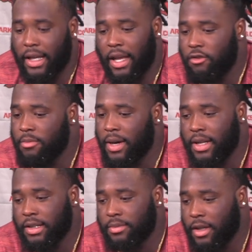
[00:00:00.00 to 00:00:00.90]
Like,
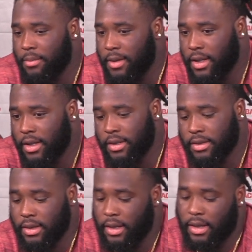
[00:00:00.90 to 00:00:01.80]
everybody is making
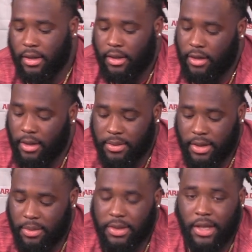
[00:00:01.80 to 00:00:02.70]
plays. I'm
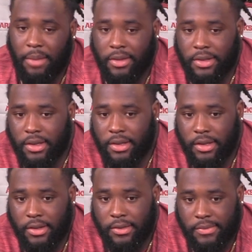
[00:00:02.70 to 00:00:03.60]
just happy to see it.